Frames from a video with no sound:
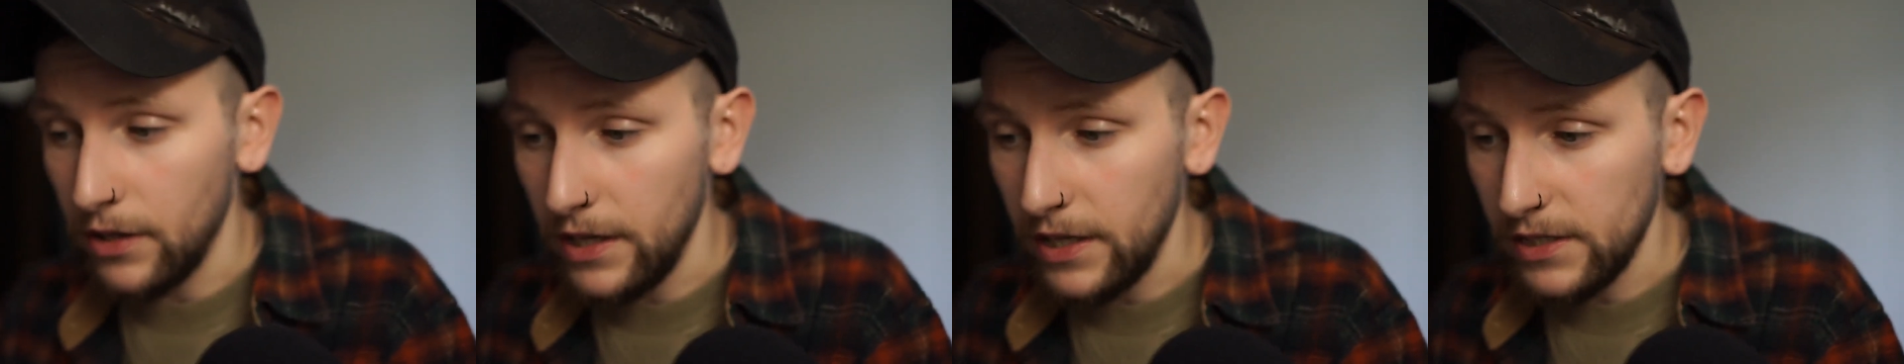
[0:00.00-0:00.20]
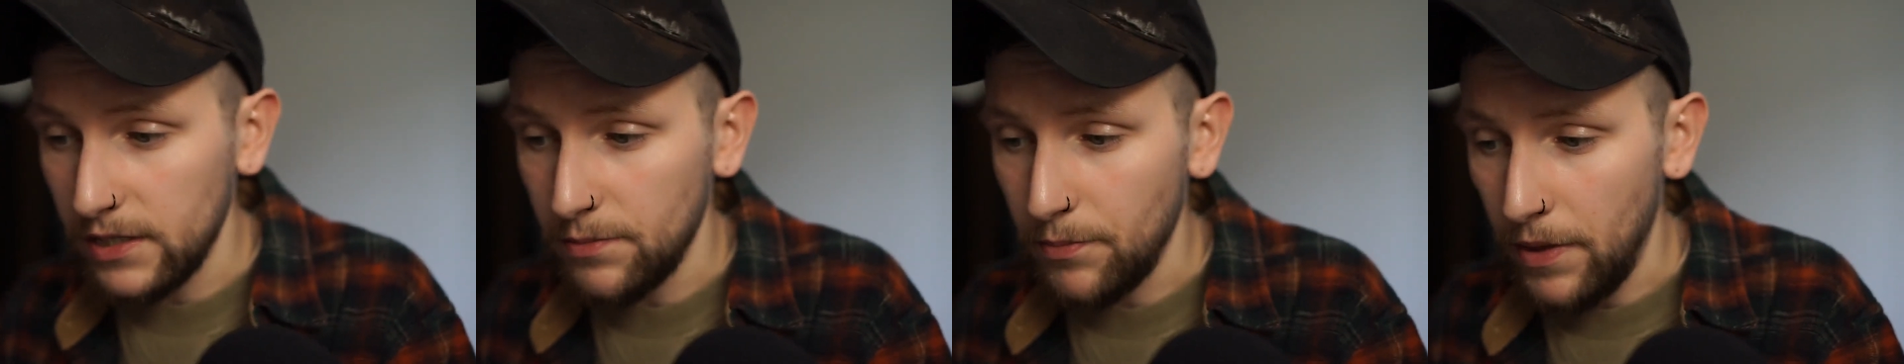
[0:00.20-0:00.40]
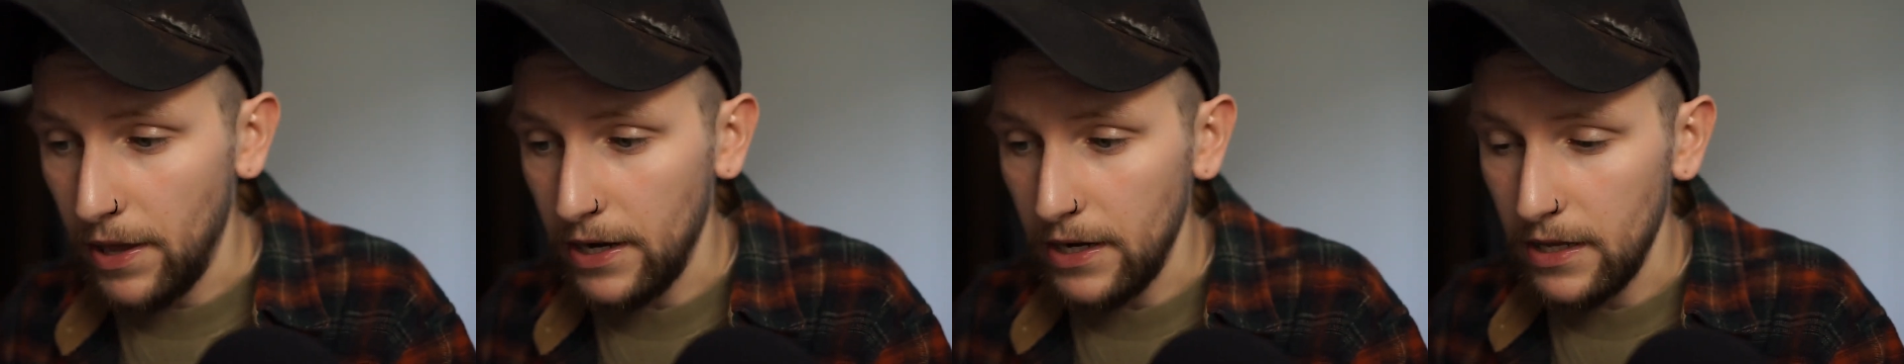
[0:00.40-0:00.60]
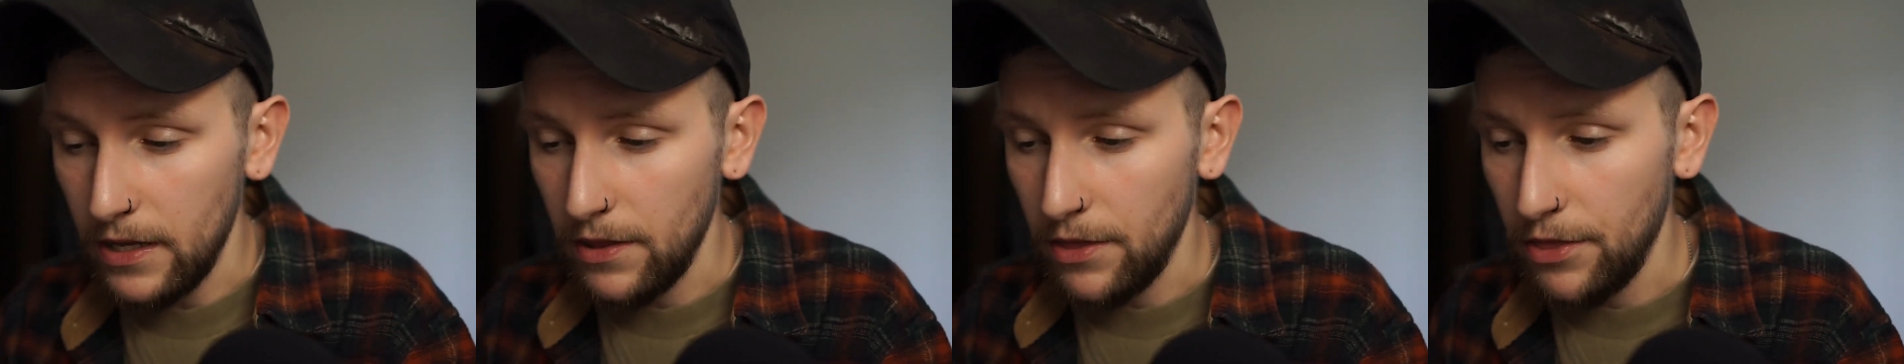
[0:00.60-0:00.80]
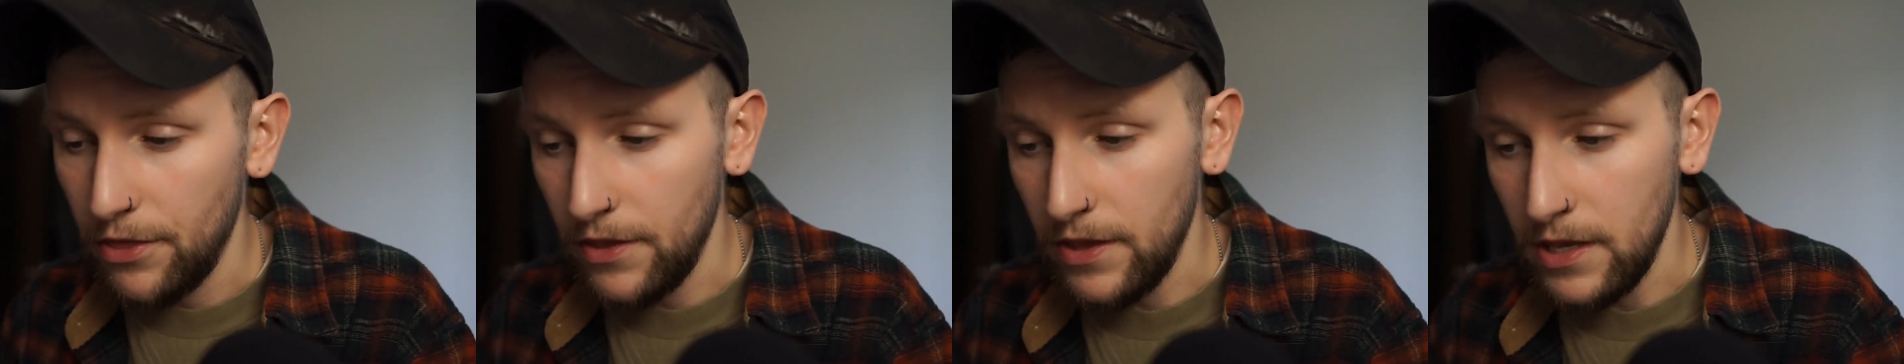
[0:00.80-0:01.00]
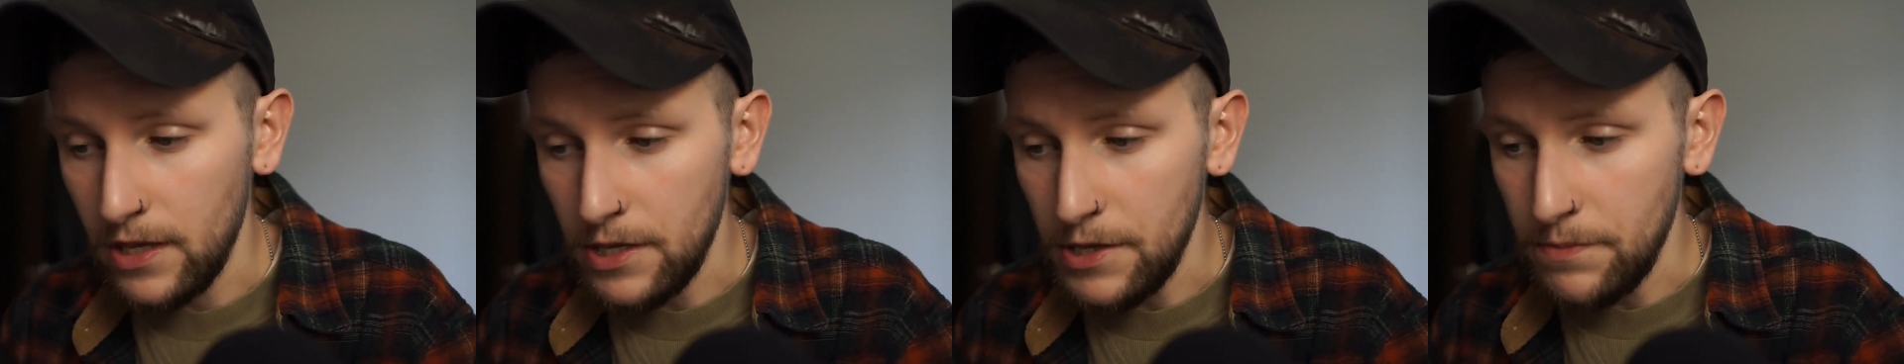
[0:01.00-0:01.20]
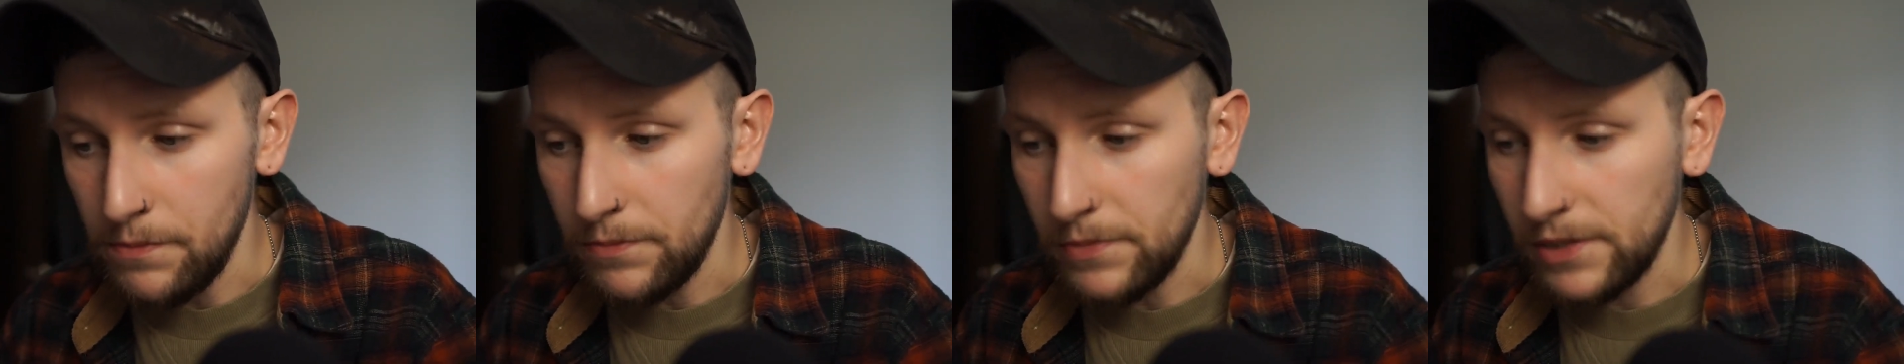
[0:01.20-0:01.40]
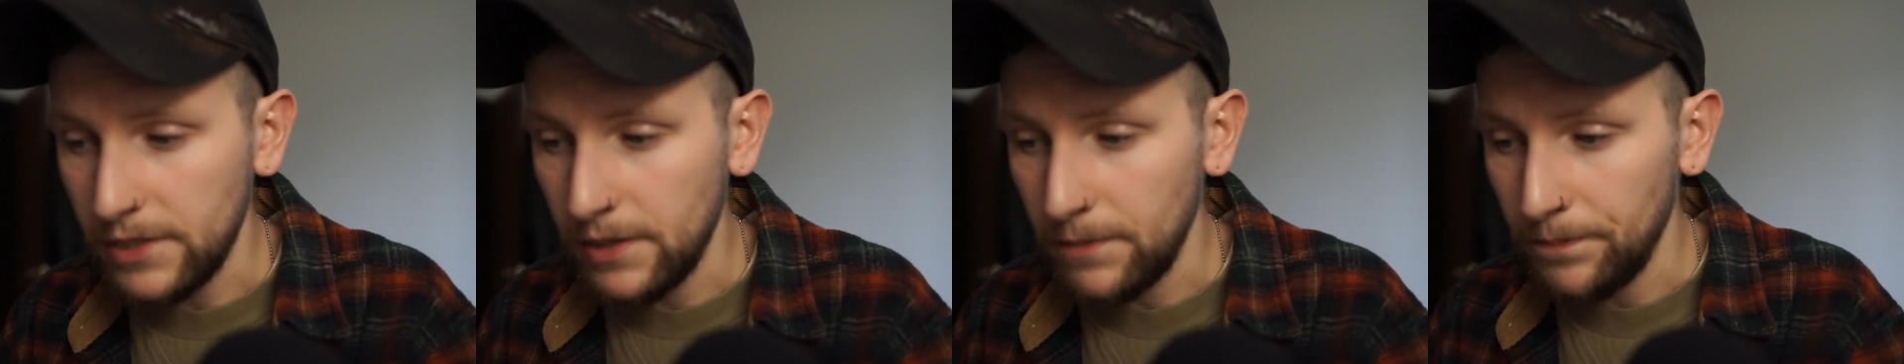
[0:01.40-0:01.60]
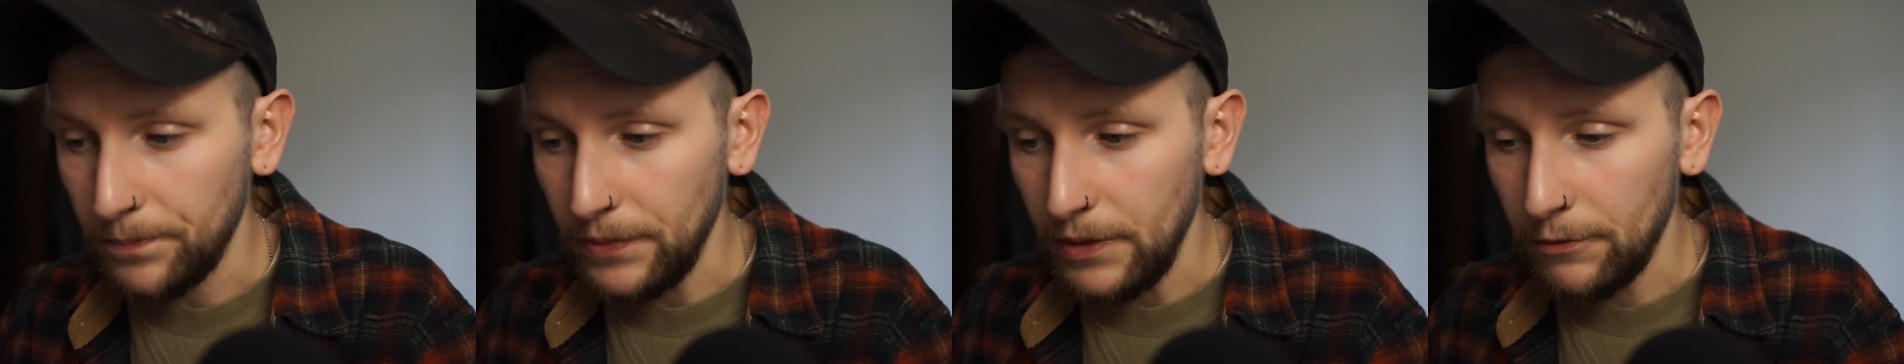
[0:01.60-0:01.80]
as many themes